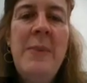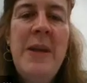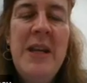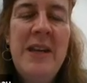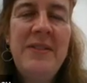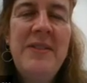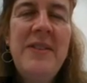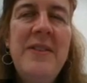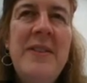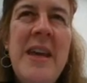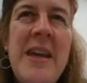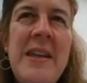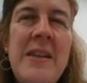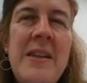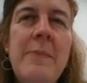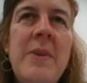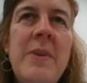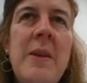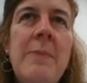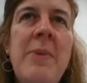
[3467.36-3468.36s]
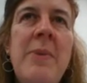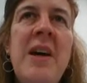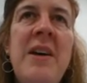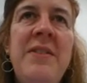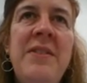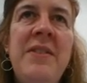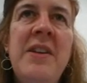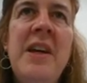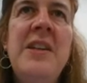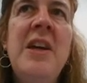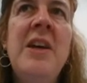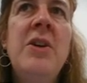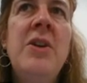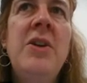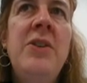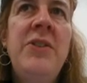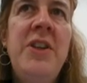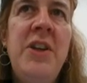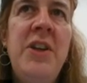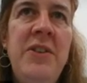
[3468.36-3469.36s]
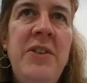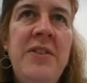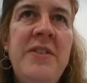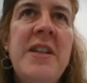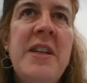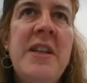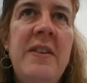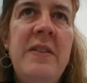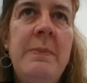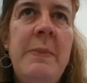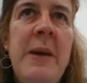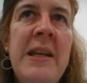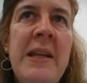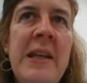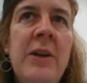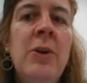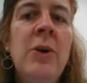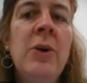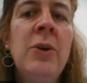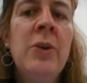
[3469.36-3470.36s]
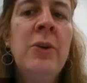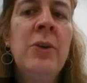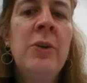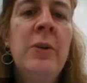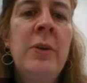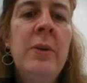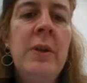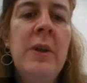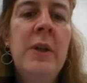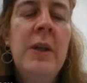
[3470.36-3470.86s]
mean, as I say, the person I know who's used it is Penny Hoare,